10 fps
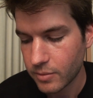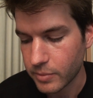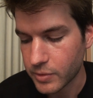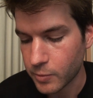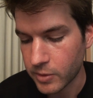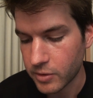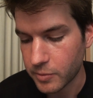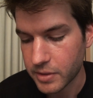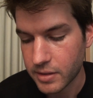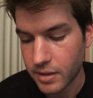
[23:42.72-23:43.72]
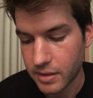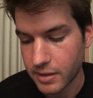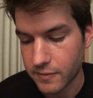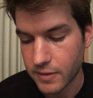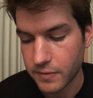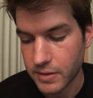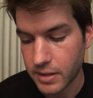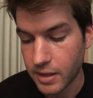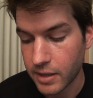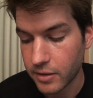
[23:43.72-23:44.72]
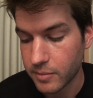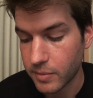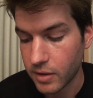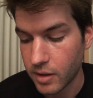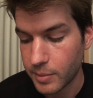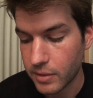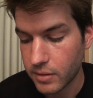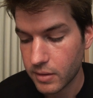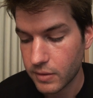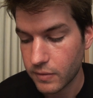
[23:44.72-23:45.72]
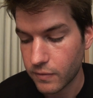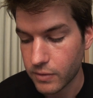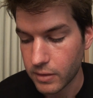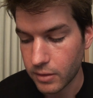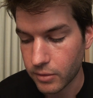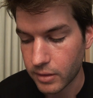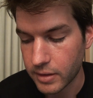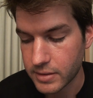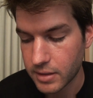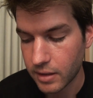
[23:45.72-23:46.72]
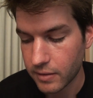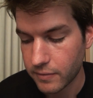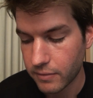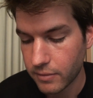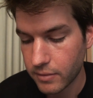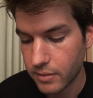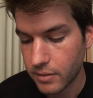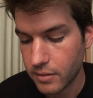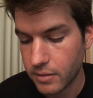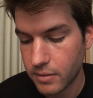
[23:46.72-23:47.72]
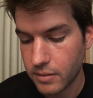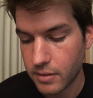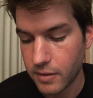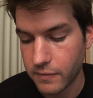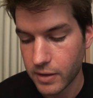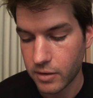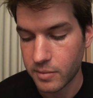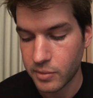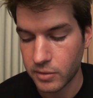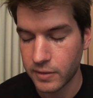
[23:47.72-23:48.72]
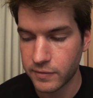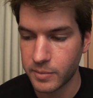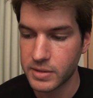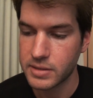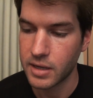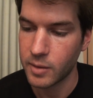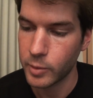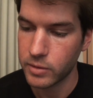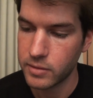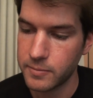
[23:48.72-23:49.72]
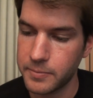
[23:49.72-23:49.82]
But Will would not have given an iron bob for the lordling's life if Garrett pulled it from its scabbard.